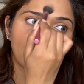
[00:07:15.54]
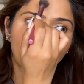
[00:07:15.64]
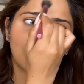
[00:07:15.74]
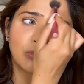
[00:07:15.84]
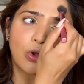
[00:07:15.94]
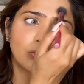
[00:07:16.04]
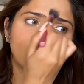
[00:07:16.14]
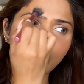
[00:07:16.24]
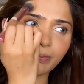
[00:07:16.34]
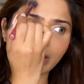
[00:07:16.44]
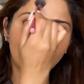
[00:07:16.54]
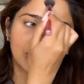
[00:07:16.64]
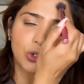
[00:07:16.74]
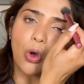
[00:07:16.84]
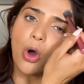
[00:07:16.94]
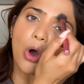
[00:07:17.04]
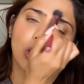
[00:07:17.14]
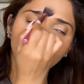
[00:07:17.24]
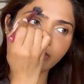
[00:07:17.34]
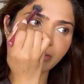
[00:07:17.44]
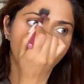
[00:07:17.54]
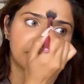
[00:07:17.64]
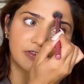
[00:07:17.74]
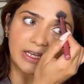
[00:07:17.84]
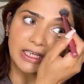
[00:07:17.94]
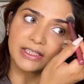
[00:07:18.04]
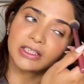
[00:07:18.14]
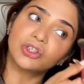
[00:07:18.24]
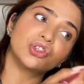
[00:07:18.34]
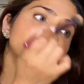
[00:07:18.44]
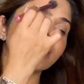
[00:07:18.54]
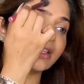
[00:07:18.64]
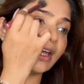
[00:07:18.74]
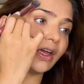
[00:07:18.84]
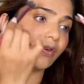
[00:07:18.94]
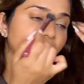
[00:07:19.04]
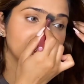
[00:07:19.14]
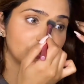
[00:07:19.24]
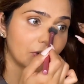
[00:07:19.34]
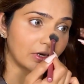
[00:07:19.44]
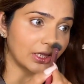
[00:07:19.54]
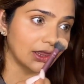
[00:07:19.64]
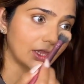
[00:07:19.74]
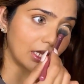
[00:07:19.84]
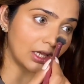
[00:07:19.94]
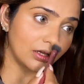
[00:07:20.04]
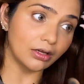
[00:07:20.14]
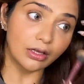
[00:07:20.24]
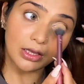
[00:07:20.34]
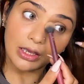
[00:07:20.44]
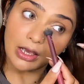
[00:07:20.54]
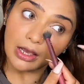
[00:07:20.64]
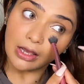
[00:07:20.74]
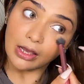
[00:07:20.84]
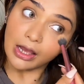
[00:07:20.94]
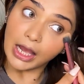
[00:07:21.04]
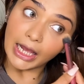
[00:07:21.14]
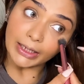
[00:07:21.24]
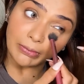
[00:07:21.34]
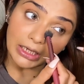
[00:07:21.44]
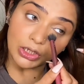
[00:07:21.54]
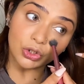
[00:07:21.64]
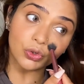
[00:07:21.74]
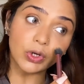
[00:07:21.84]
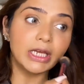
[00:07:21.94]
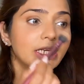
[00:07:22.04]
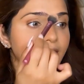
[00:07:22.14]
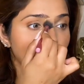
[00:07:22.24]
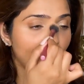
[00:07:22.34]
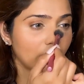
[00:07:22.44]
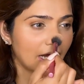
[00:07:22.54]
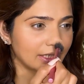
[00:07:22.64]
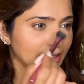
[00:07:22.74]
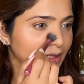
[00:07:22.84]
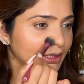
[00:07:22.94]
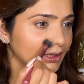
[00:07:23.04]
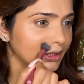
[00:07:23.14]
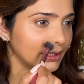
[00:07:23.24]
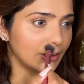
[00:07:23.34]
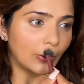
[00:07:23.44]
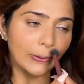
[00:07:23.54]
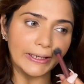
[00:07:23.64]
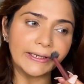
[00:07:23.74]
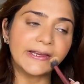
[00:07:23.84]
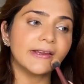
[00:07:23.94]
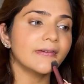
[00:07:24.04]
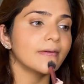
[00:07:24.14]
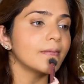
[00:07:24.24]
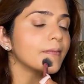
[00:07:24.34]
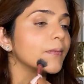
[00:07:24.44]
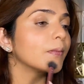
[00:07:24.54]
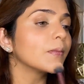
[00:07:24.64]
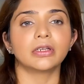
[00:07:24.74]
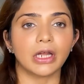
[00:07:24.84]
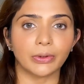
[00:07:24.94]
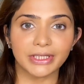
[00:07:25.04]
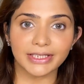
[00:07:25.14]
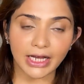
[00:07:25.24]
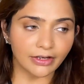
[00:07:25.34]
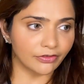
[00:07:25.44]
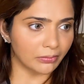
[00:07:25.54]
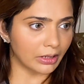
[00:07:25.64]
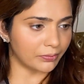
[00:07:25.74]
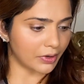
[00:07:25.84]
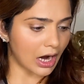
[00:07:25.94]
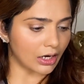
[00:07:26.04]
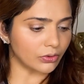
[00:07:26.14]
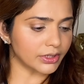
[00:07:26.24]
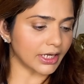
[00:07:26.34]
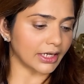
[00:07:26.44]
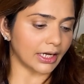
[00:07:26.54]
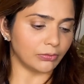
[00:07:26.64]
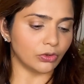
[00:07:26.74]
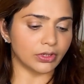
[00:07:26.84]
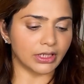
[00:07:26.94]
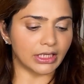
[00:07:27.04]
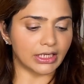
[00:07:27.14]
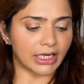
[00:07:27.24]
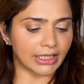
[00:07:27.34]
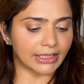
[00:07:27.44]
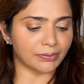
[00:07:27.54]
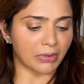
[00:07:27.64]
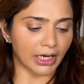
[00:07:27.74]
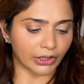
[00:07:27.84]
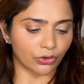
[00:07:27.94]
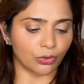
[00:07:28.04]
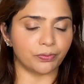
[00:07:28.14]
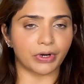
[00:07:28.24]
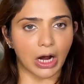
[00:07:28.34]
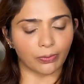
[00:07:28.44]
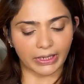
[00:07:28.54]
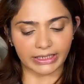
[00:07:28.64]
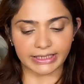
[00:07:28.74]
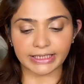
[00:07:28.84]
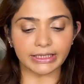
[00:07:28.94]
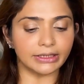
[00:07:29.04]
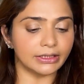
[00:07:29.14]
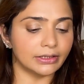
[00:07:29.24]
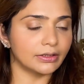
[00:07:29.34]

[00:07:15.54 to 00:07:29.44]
And I'm not going to apply it all over my face, just in the areas where I think I may crease or get a little oily. Now it's time for my brows, and I'm using the NYX Micro Brow Pencil.